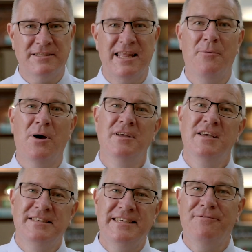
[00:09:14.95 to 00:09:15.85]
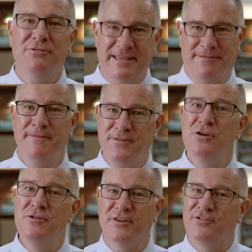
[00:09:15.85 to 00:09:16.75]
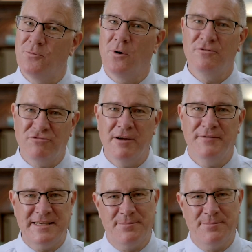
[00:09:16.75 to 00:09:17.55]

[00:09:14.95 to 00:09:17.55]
And there were several different views as to what drove these